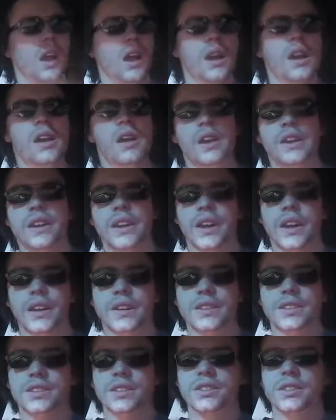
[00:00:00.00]
Alright
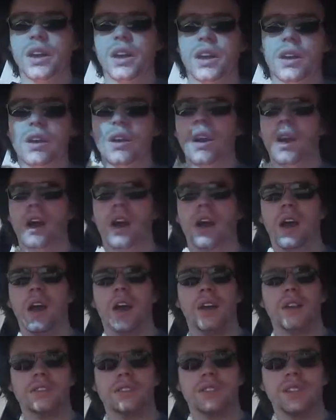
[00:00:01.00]
guys, so
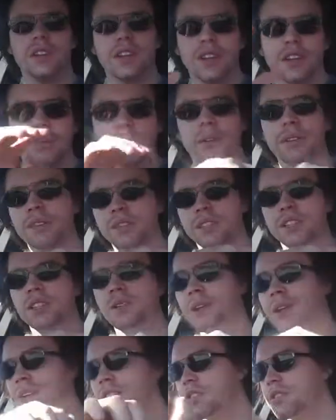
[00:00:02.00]
did a little bit of a
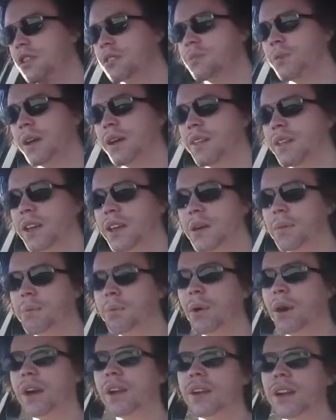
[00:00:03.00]
cinematic shot back there,
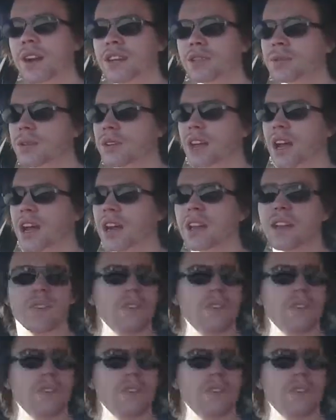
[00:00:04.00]
but I just want to kind of